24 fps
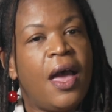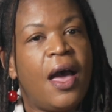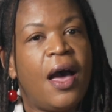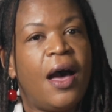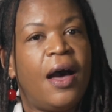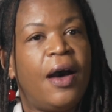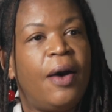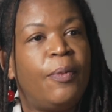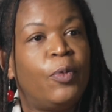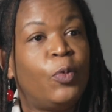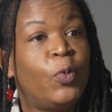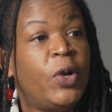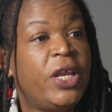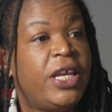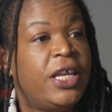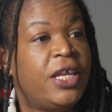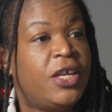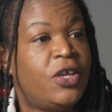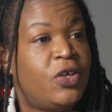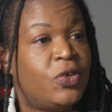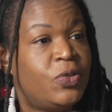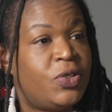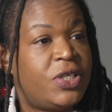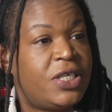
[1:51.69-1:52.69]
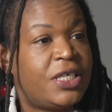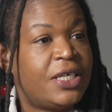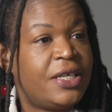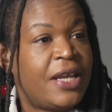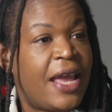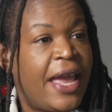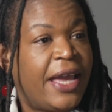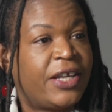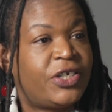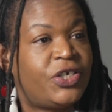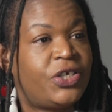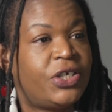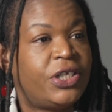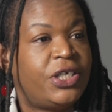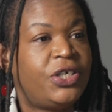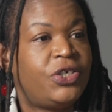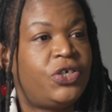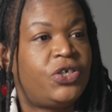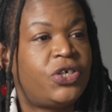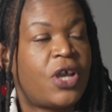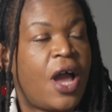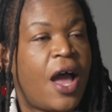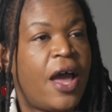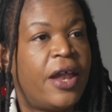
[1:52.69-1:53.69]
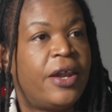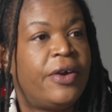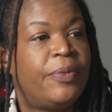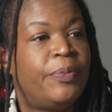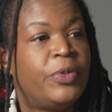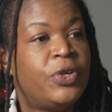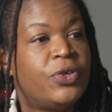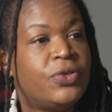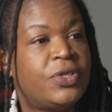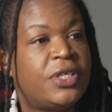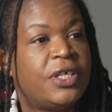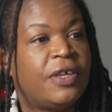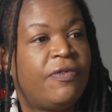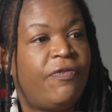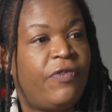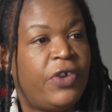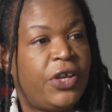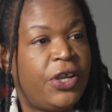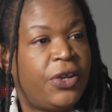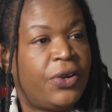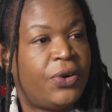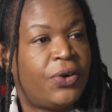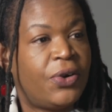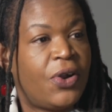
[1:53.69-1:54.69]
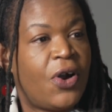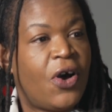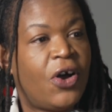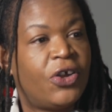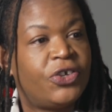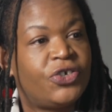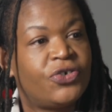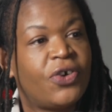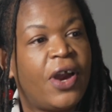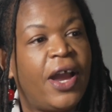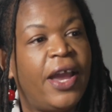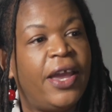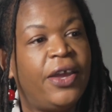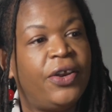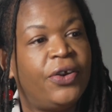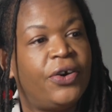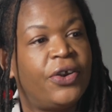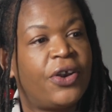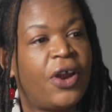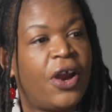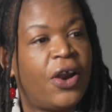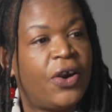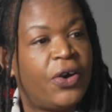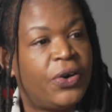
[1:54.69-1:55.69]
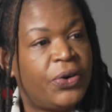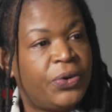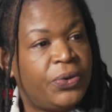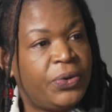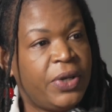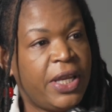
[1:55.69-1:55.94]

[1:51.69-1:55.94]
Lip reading: Whitney Houston actually shot a music video called Try It On Our Own